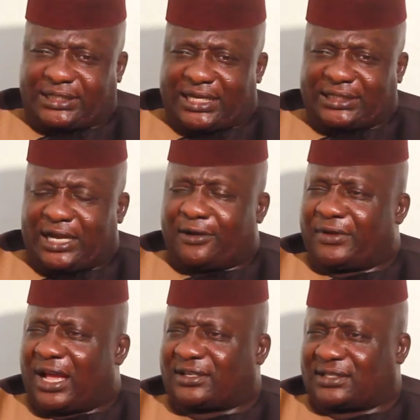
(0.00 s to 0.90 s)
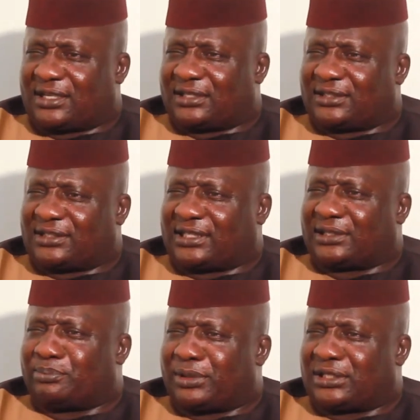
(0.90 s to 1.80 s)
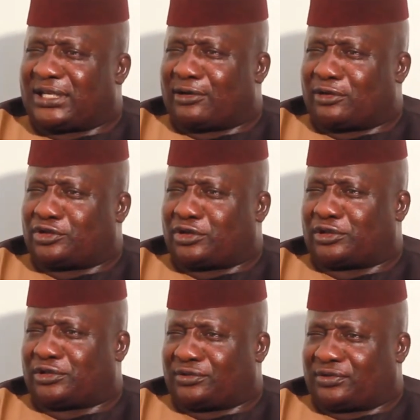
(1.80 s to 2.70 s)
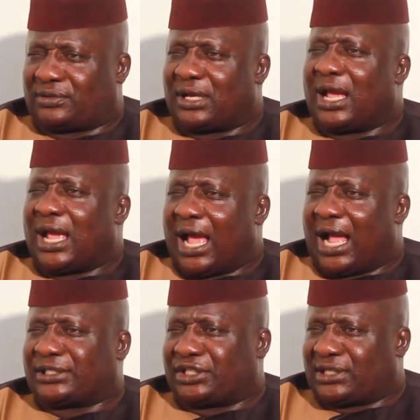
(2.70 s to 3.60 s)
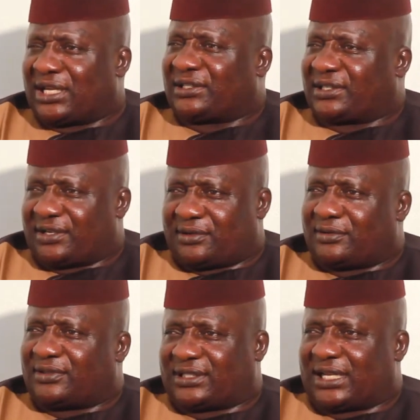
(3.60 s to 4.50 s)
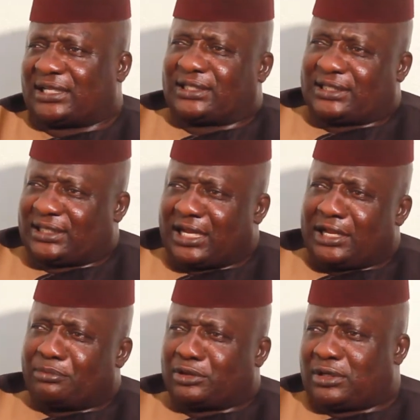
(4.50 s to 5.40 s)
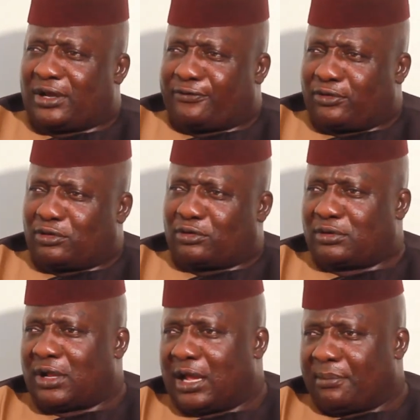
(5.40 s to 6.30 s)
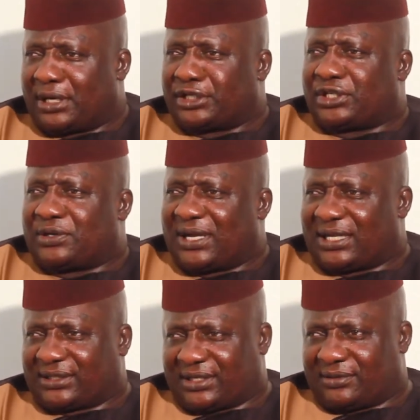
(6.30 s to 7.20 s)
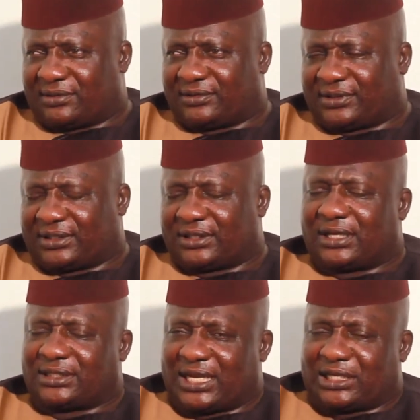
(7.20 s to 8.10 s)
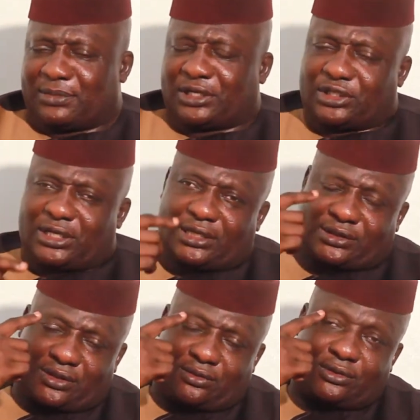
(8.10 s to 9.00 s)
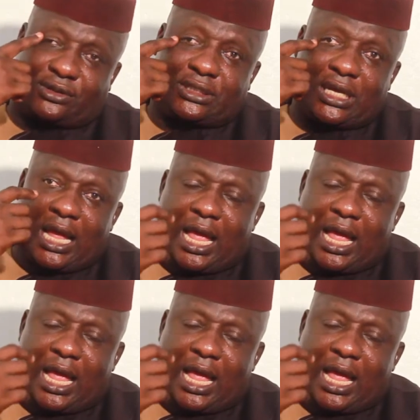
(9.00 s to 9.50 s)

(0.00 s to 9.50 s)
Center of Excellence in the building of constructions, artisanal skills and middle-level managerial skills, site managerial skills.